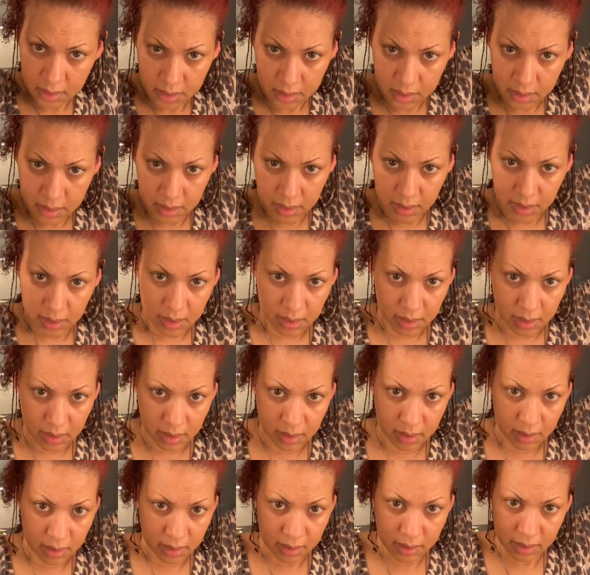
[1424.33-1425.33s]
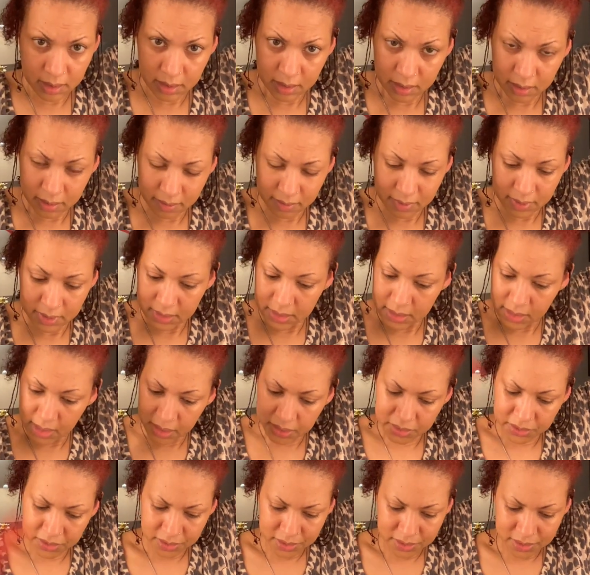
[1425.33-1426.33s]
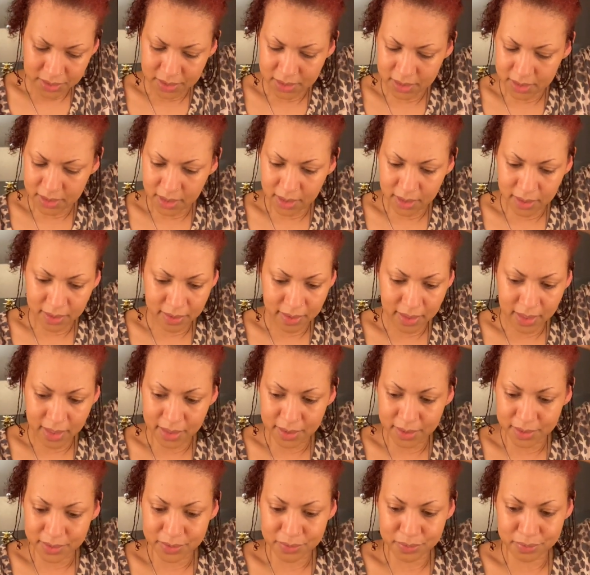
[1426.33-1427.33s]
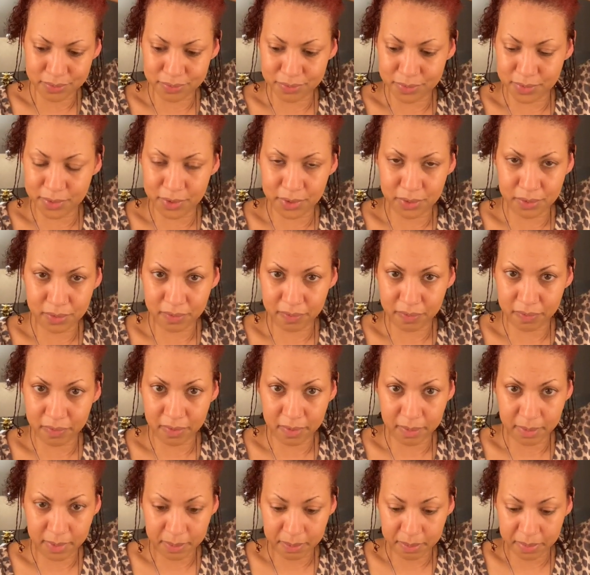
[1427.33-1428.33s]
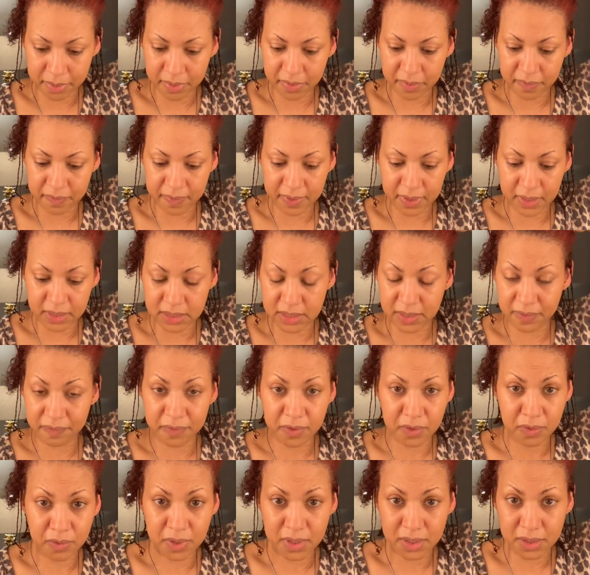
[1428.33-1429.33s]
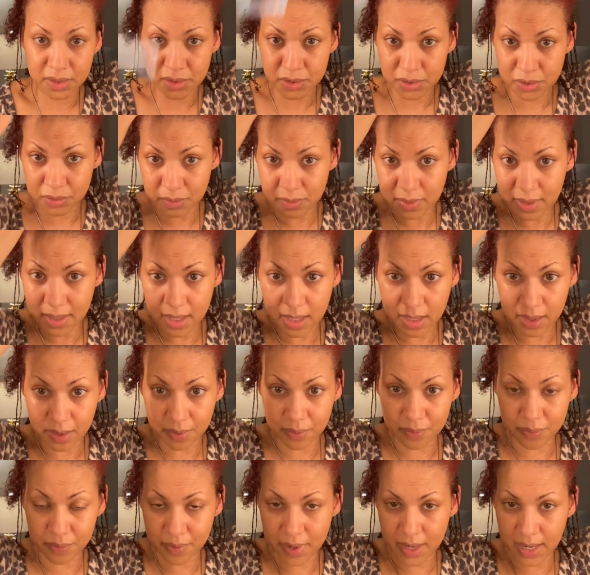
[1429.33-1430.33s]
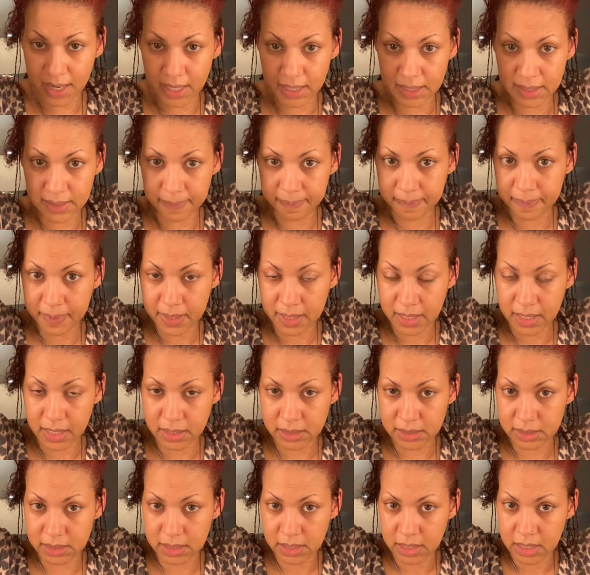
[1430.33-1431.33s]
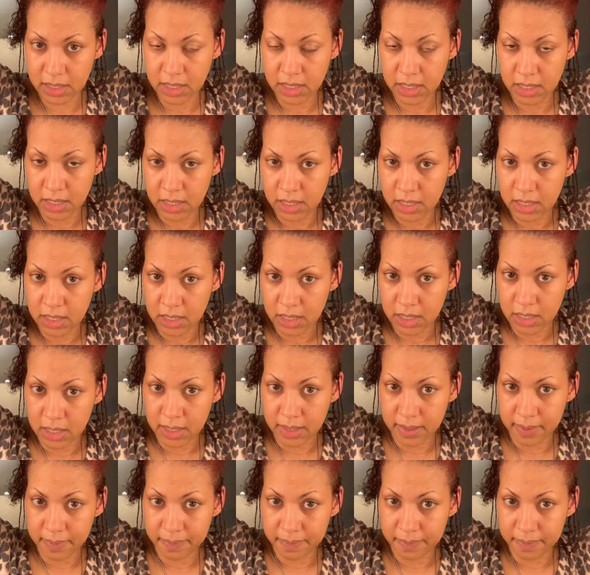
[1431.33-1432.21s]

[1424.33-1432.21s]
And again, it's sections. None of that is uniform and perfect. If you can do that, great. But I